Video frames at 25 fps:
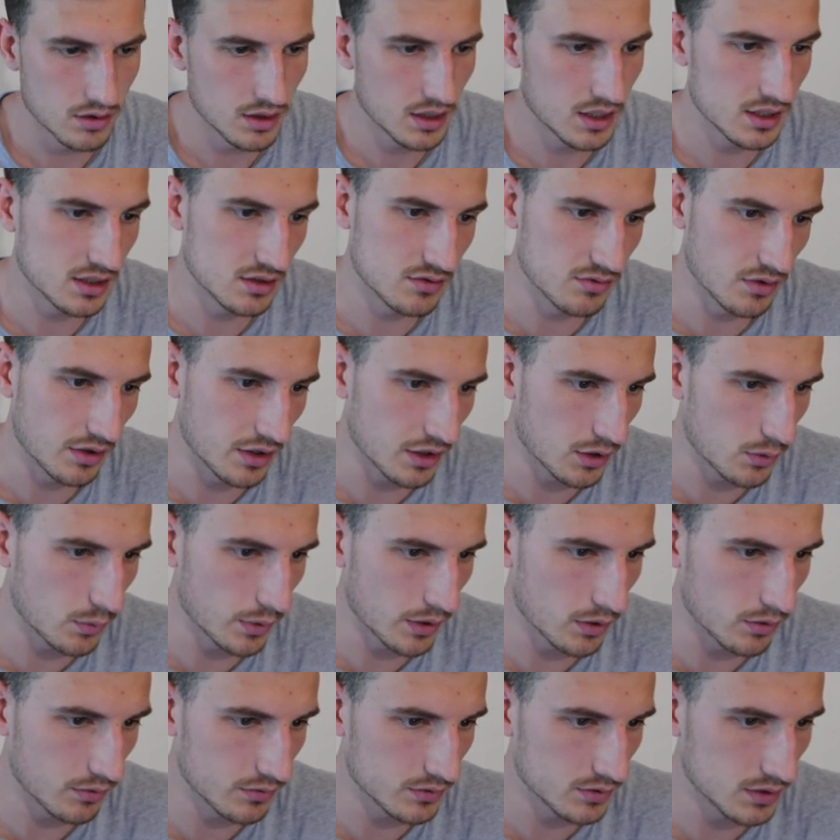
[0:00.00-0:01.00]
This is very
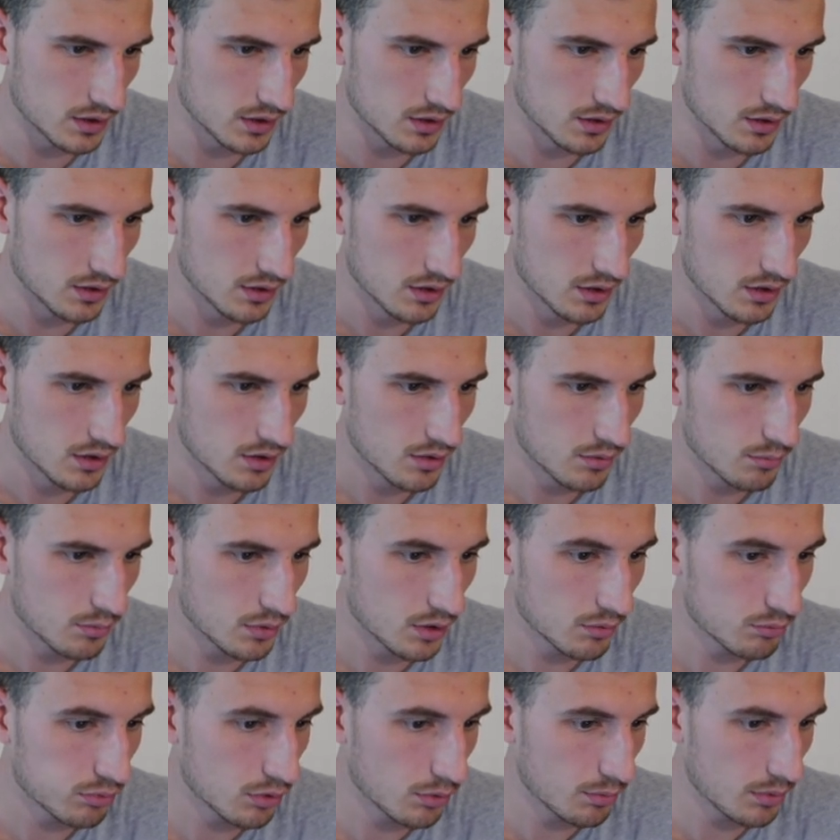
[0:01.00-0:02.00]
quick, obviously,
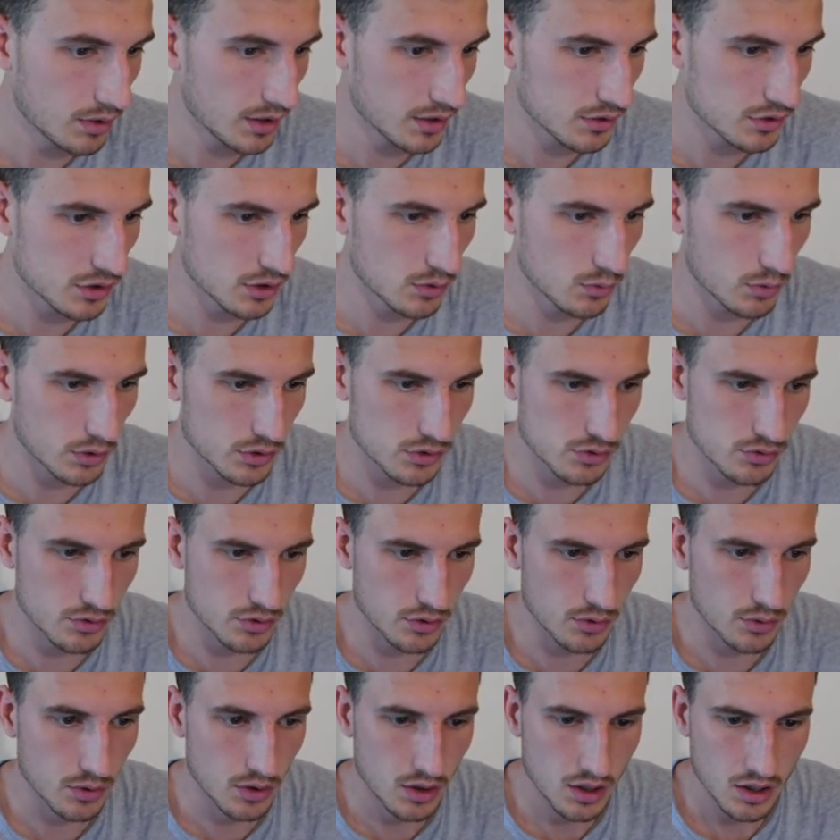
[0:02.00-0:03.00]
but probably actually quite
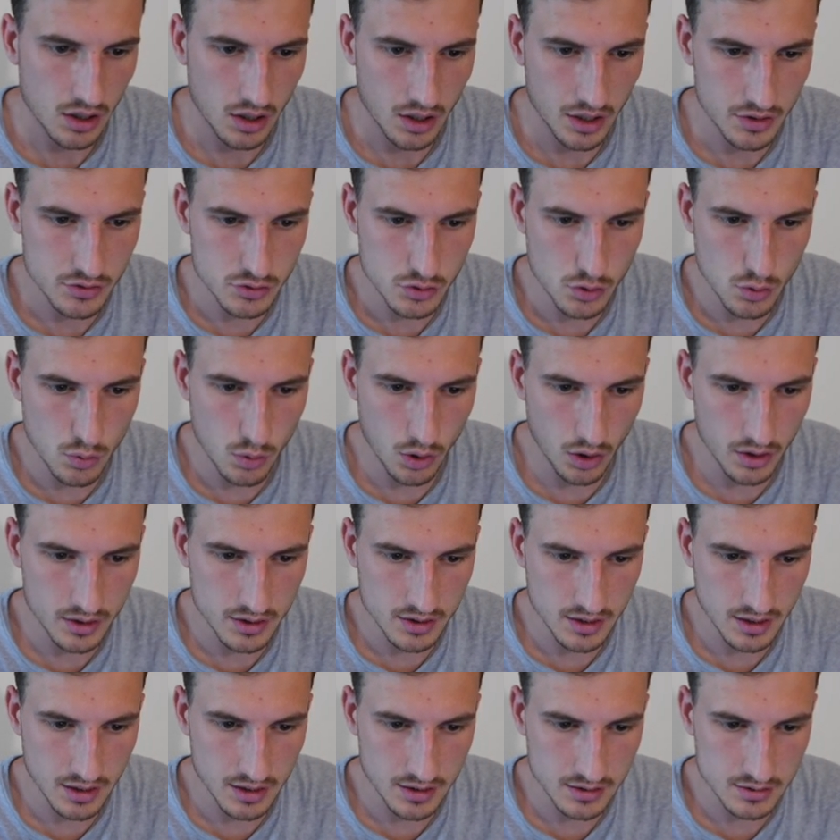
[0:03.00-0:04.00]
true. I do
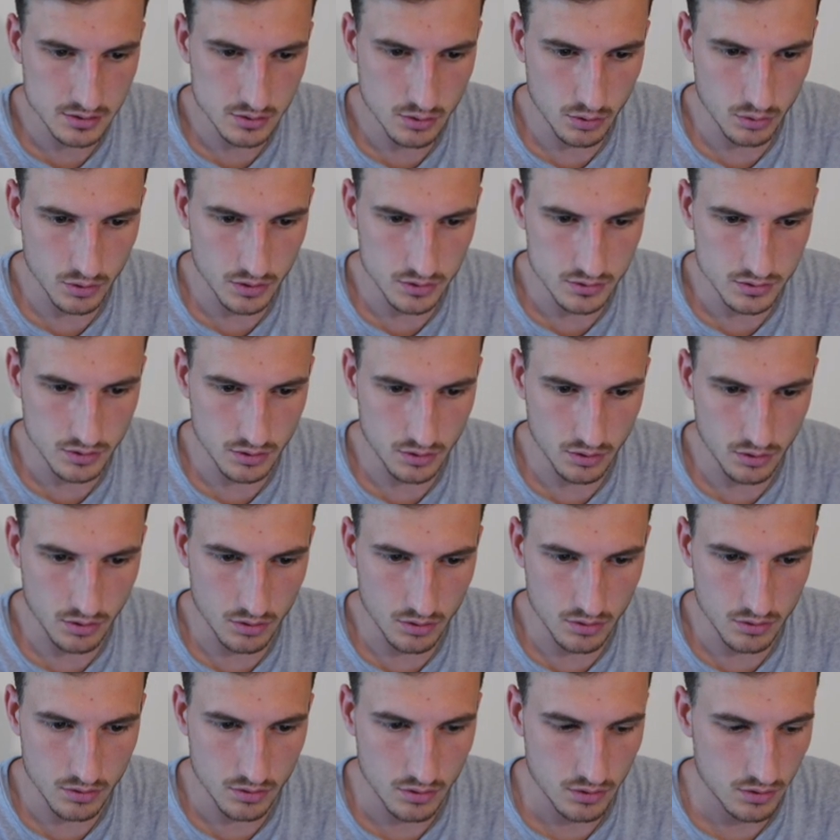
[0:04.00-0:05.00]
like Alex Collins a
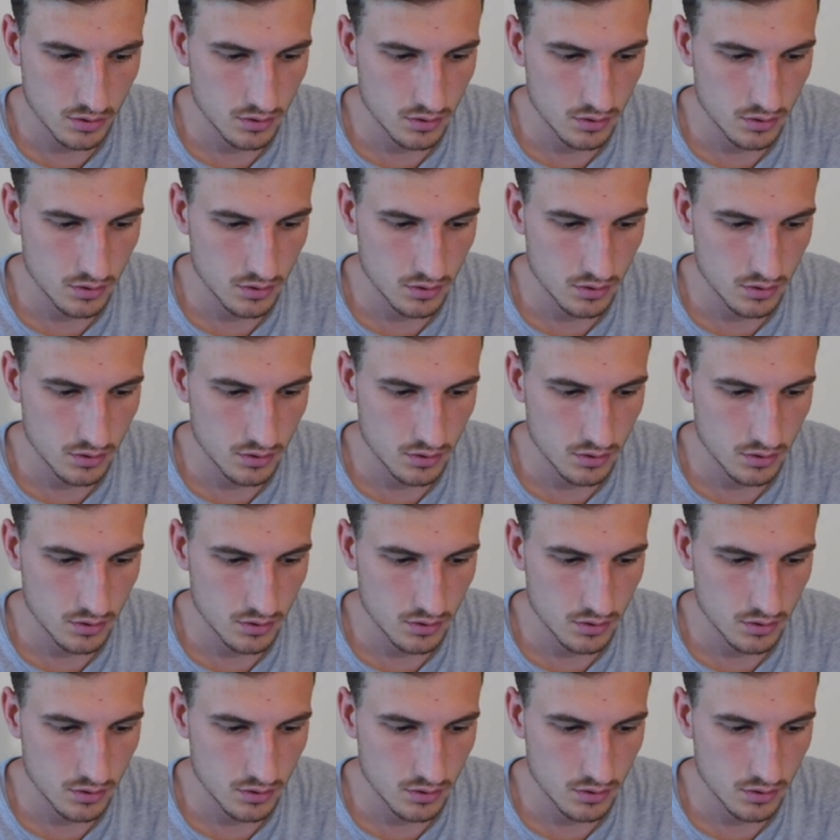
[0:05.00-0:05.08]
lot.